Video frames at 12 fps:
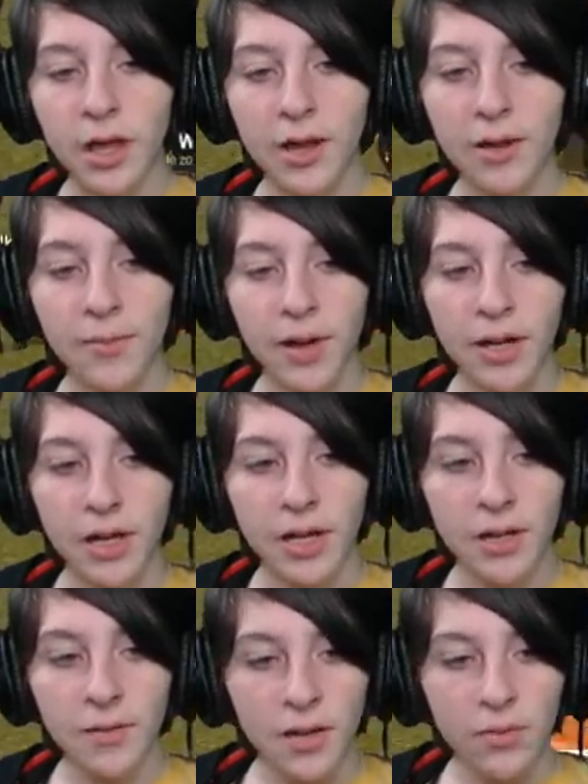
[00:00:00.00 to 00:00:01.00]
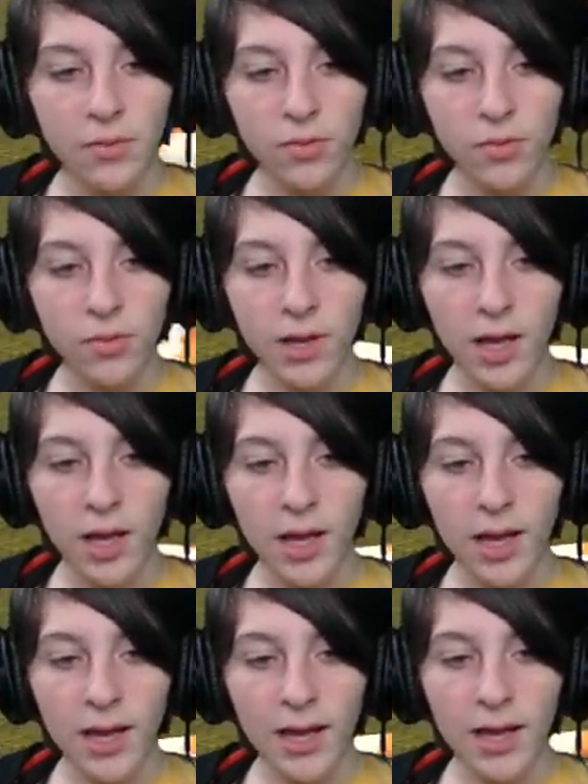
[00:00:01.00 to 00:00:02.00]
of money.
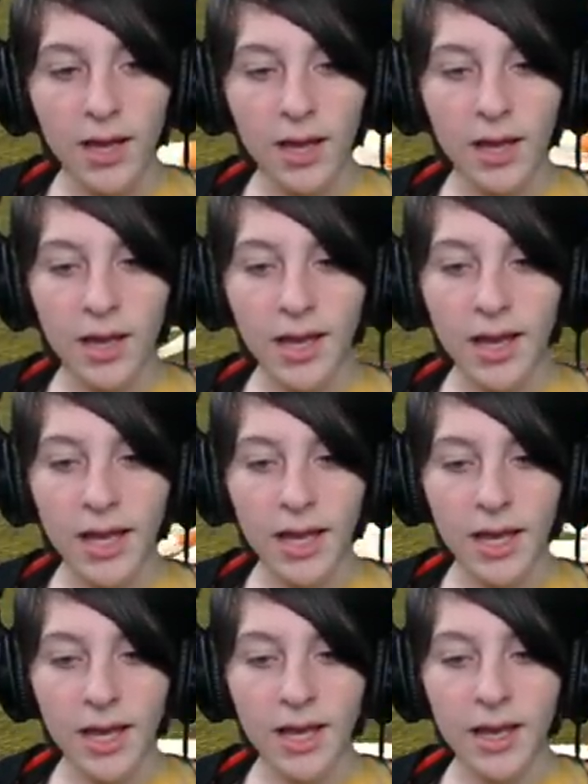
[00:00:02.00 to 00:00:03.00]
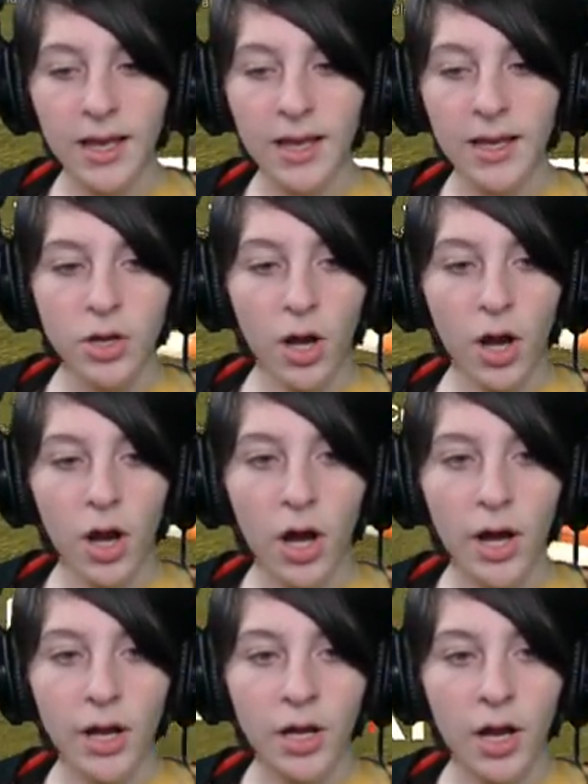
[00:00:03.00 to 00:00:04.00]
Whee!
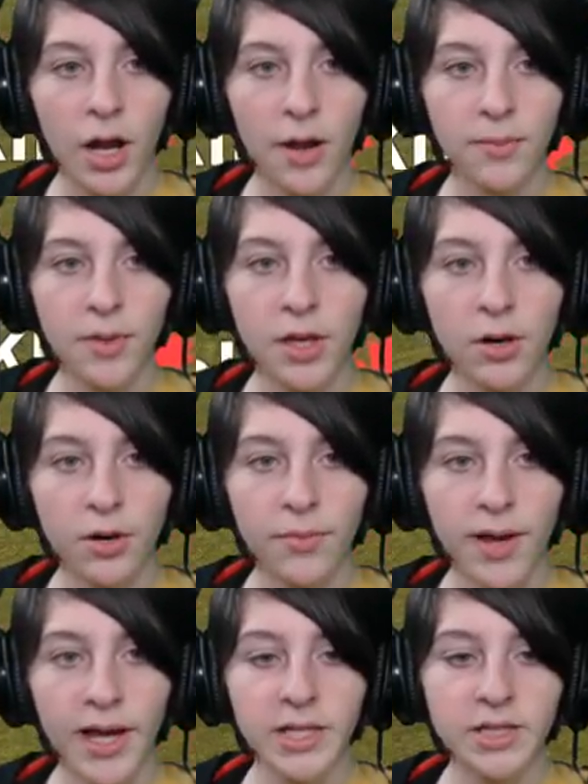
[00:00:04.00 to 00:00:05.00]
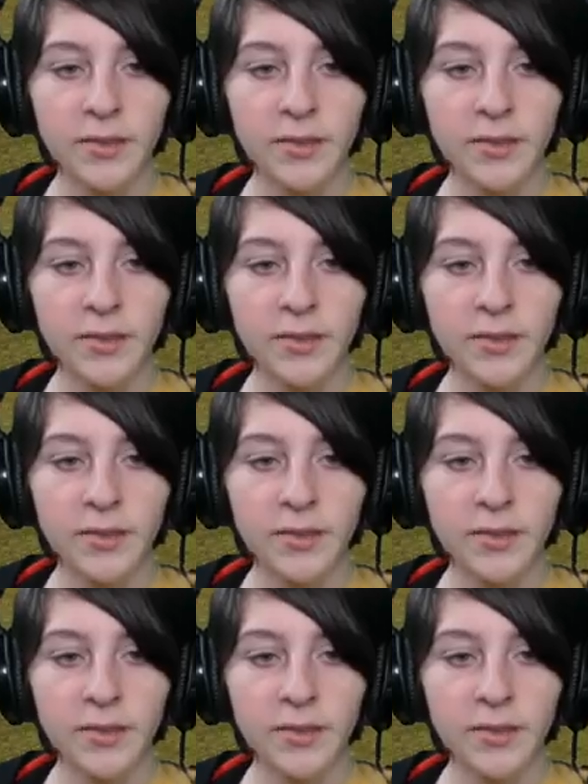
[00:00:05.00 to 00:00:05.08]
I am the almighty